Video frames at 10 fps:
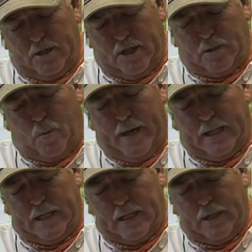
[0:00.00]
Just
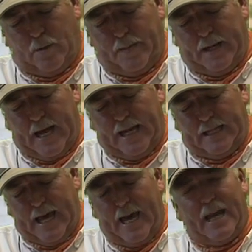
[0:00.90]
wiggle it a little bit
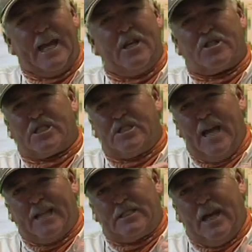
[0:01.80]
like that, and he'll
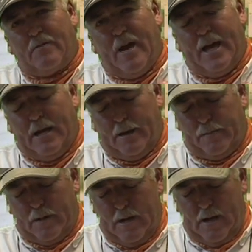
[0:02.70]
snatch that right
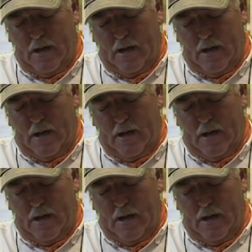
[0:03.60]
up.